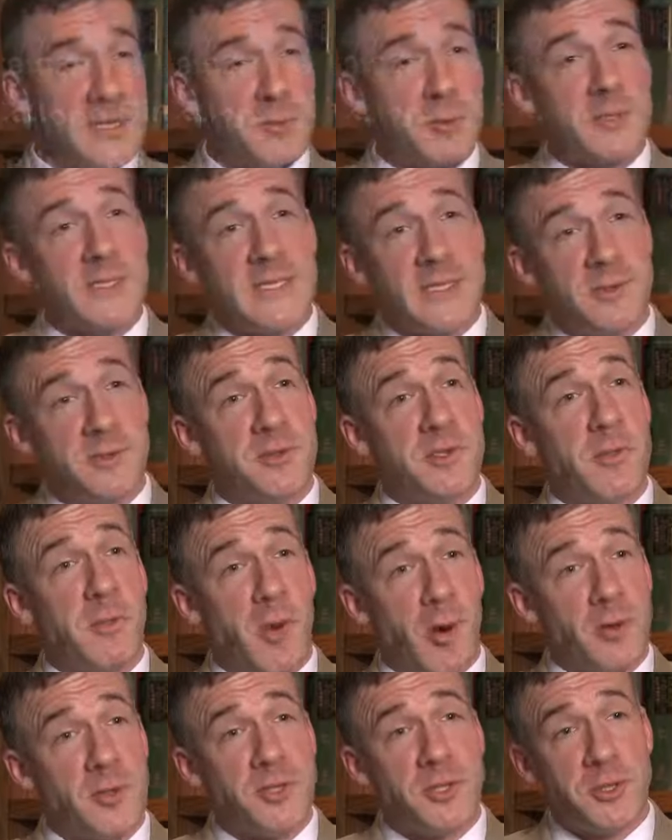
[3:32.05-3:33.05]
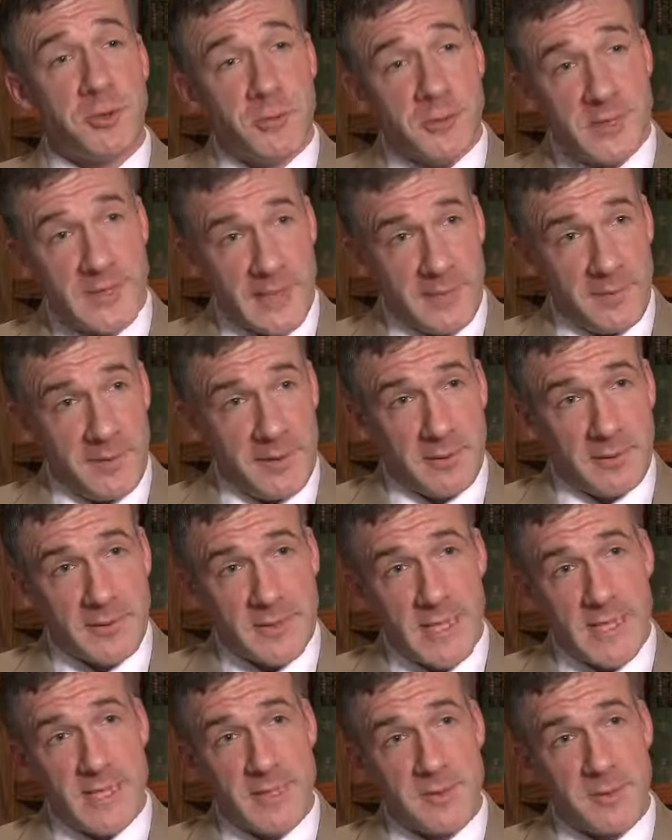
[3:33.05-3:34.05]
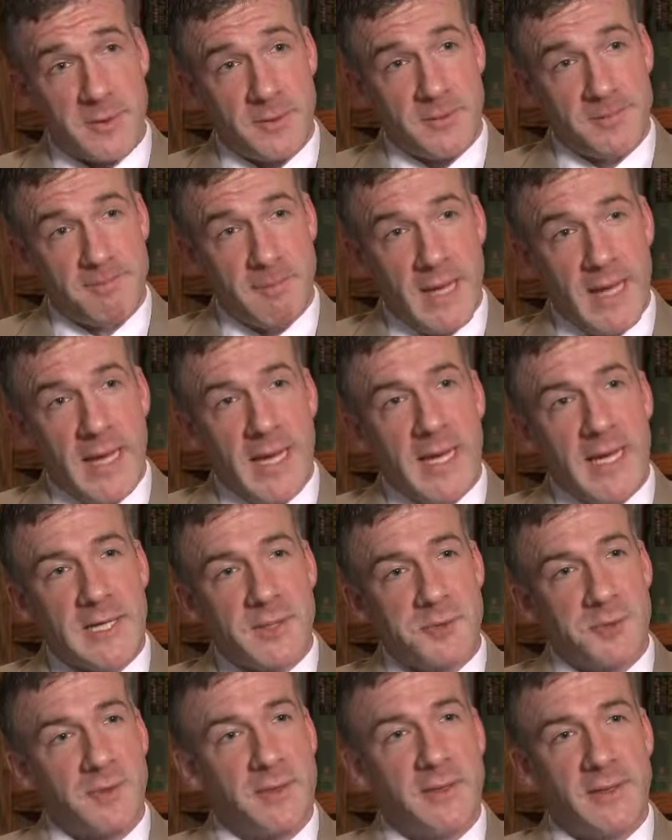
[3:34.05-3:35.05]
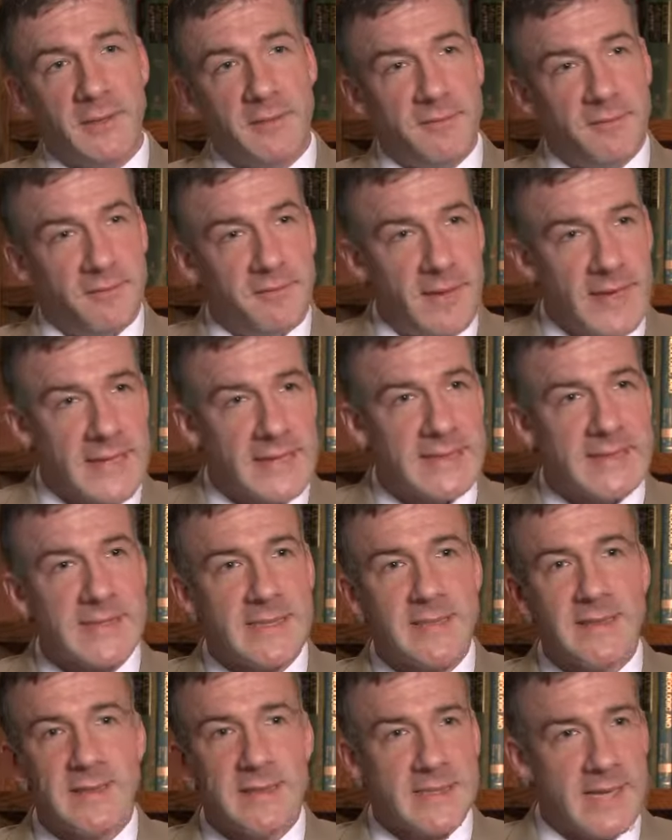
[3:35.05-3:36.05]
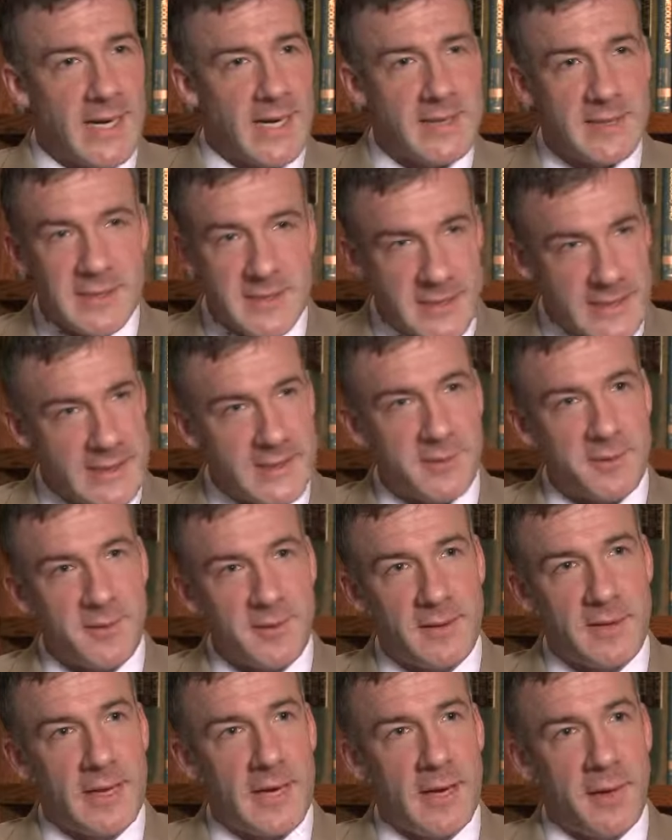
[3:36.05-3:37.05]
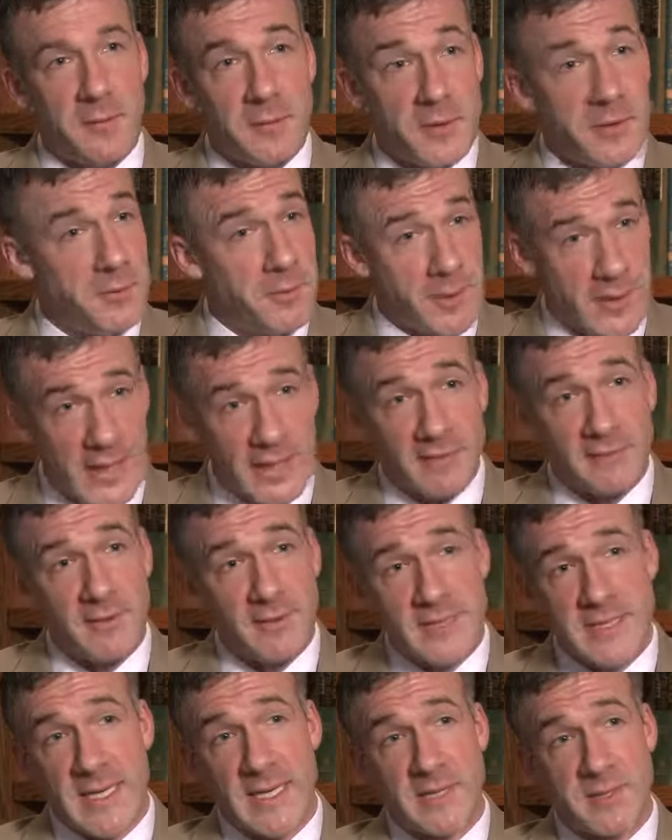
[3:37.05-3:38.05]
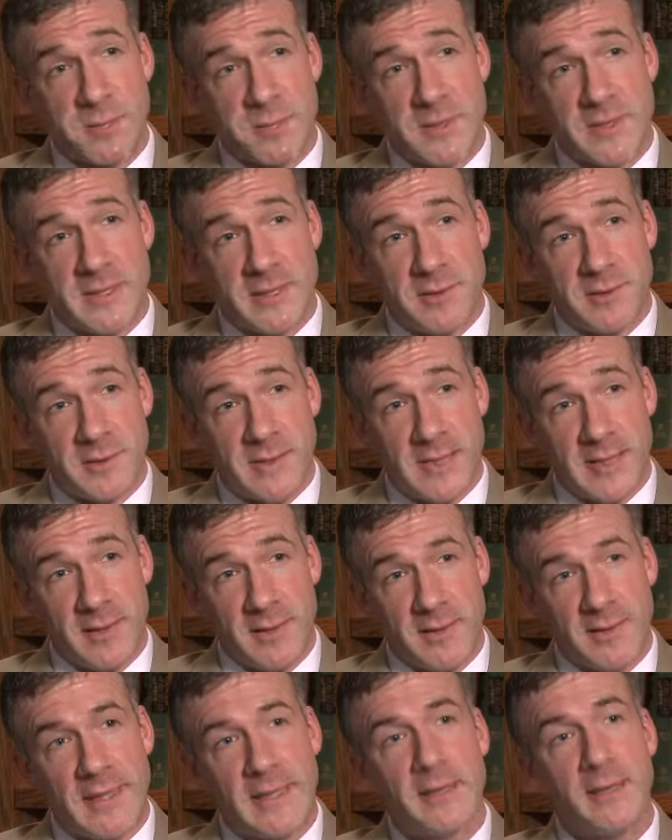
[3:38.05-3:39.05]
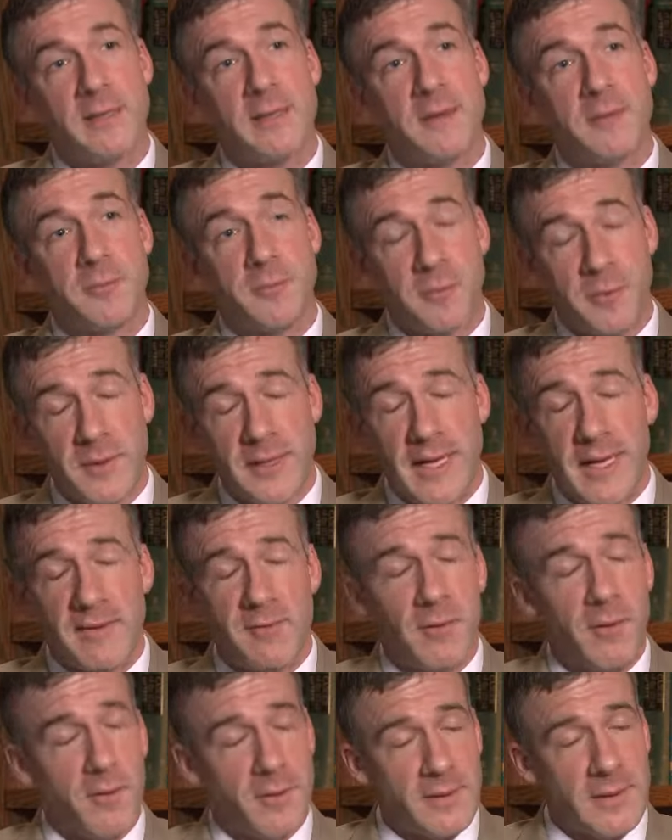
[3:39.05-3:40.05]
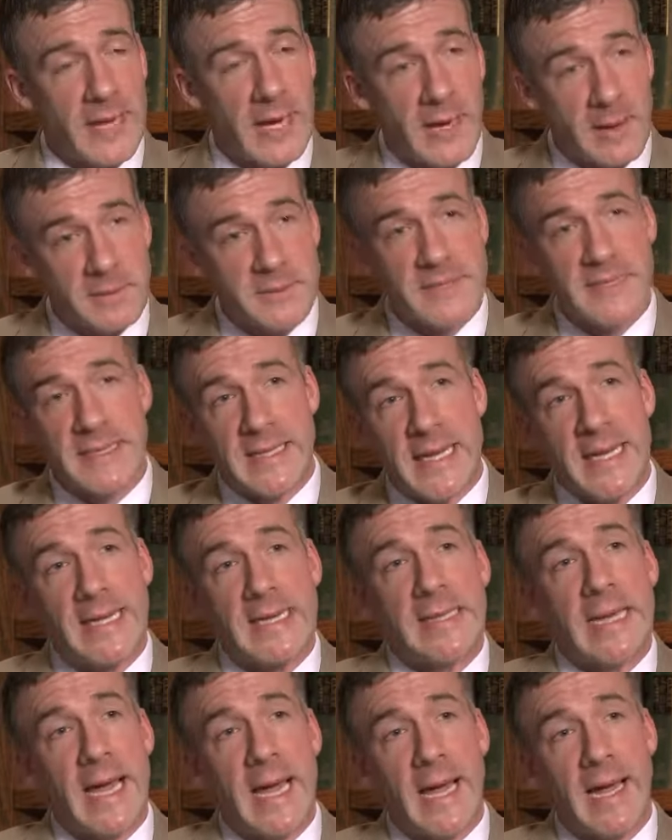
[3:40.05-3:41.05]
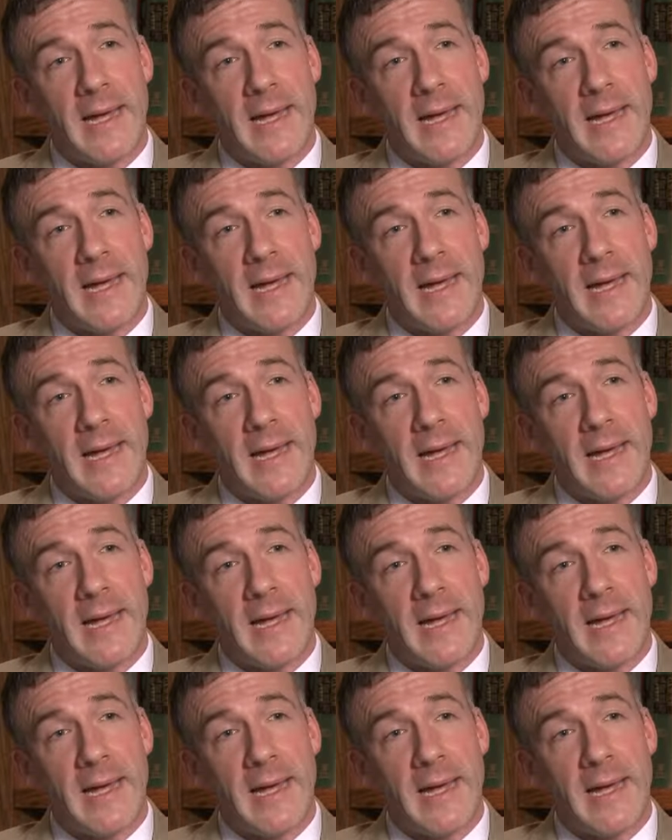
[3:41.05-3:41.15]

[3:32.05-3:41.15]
these procedures at Barnes Jewish St. Peter's Hospital it's really an advanced sinus center. Uh, we do a lot of our sinus procedures there, and they really have all the up to date